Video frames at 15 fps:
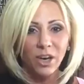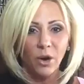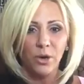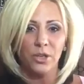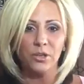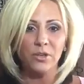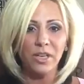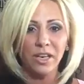Or
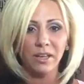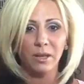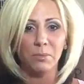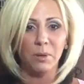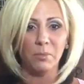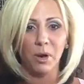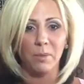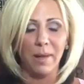do you need a little
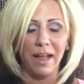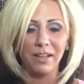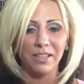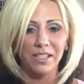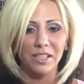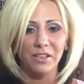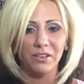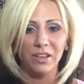bit more
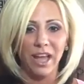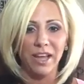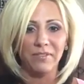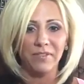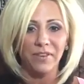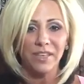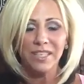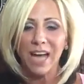balance in your
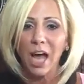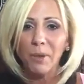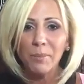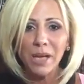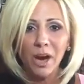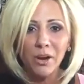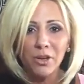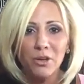life? Tell
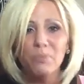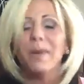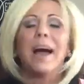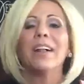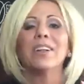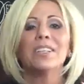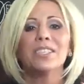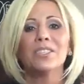me, are you
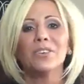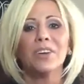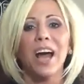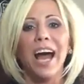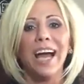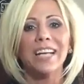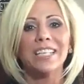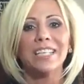balanced or
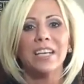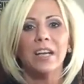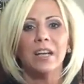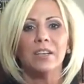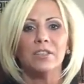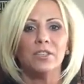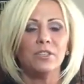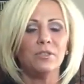not?
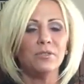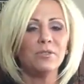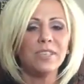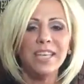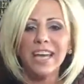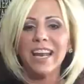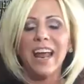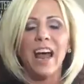Do you
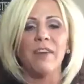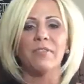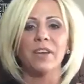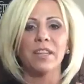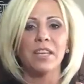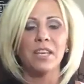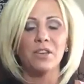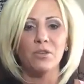get
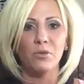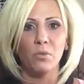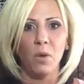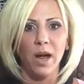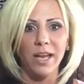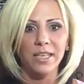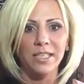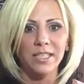everything you
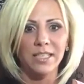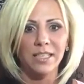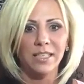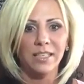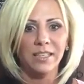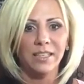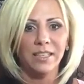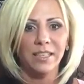want?
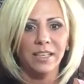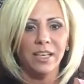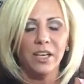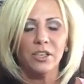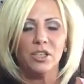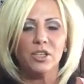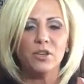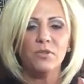
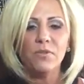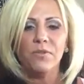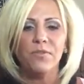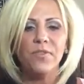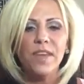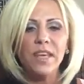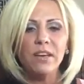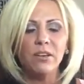Do you
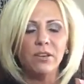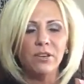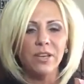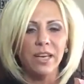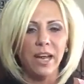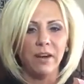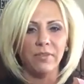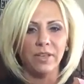feel
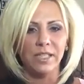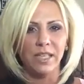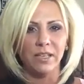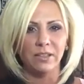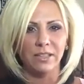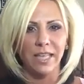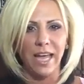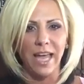good every
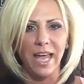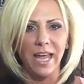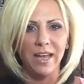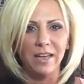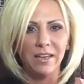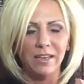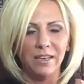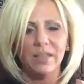single day?
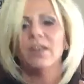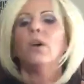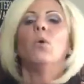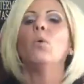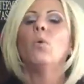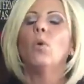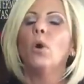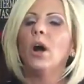
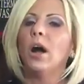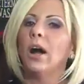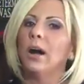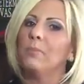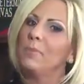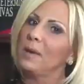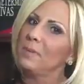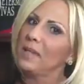Or
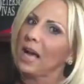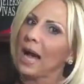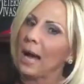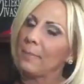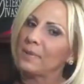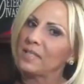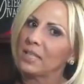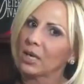maybe the
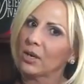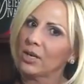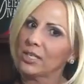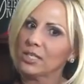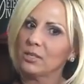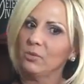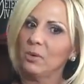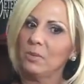opposite
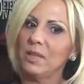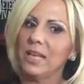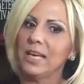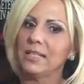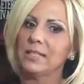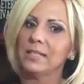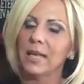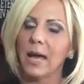question would be
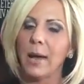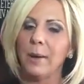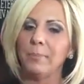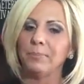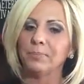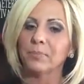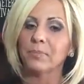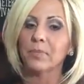this.
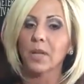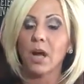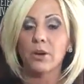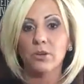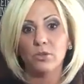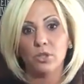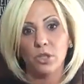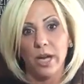Are
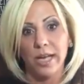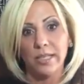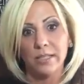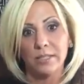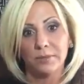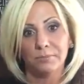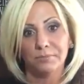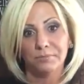you stressed?